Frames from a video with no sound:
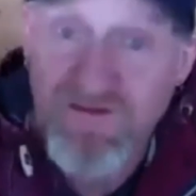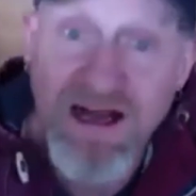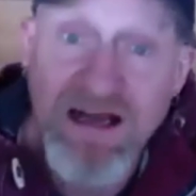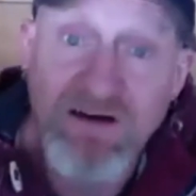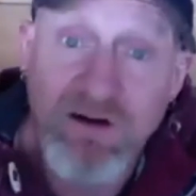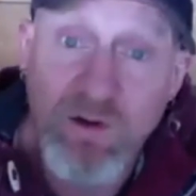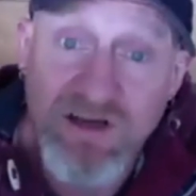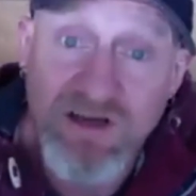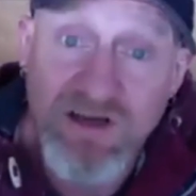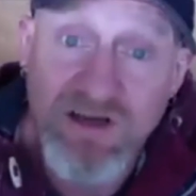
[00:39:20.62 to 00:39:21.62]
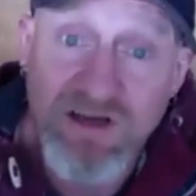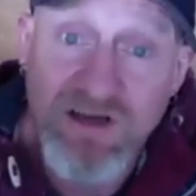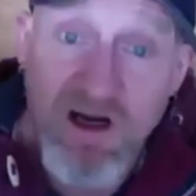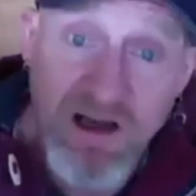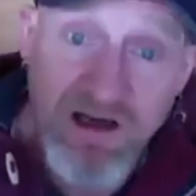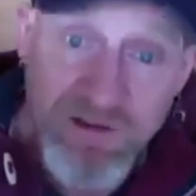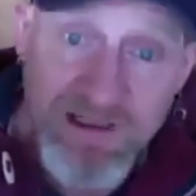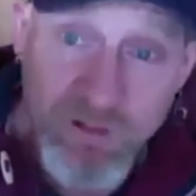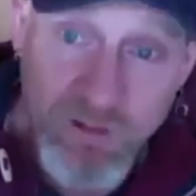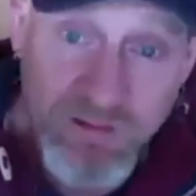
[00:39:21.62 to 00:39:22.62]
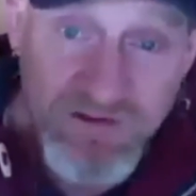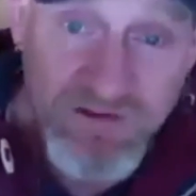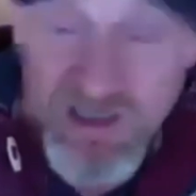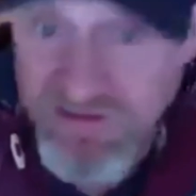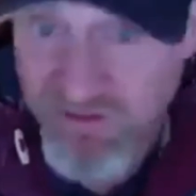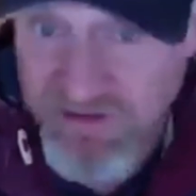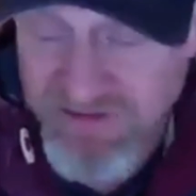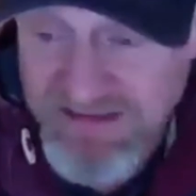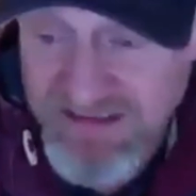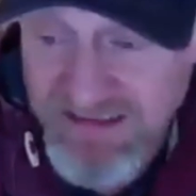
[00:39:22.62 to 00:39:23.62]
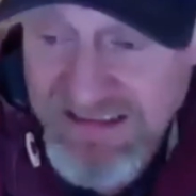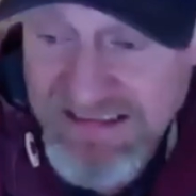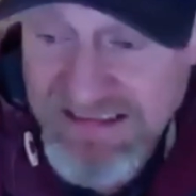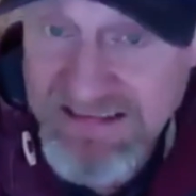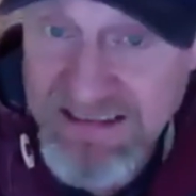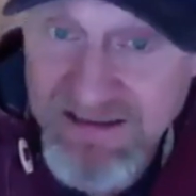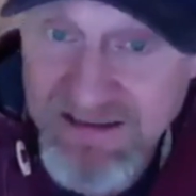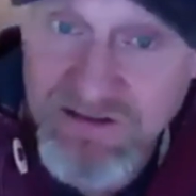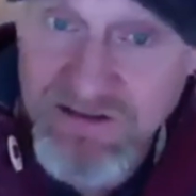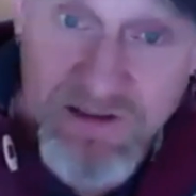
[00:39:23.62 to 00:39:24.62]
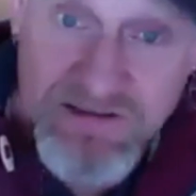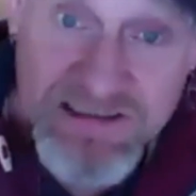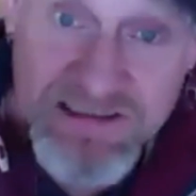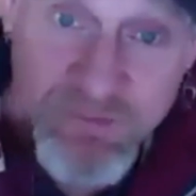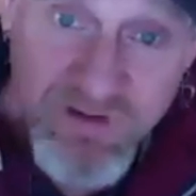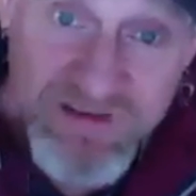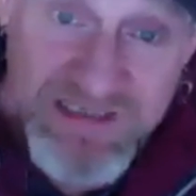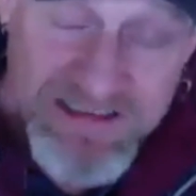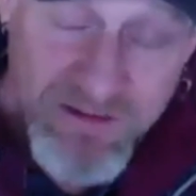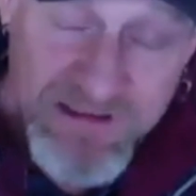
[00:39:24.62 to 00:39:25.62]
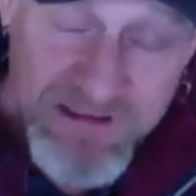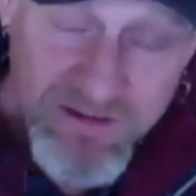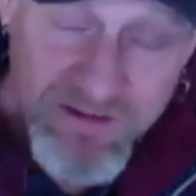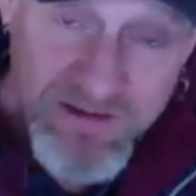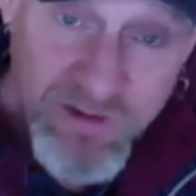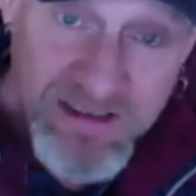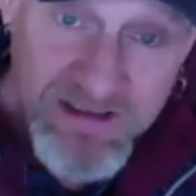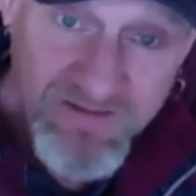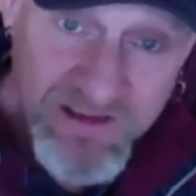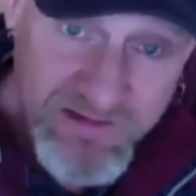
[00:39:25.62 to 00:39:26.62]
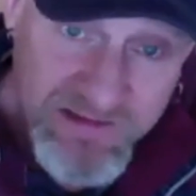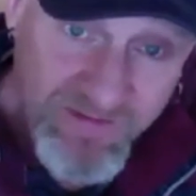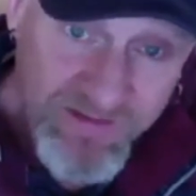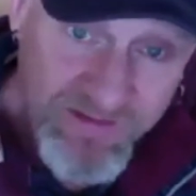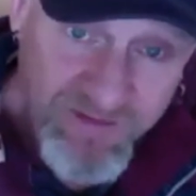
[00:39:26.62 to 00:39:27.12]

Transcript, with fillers: and on autopilot without your too much of your intervention, then go to ottpodcast.co.uk and avail yourself of our free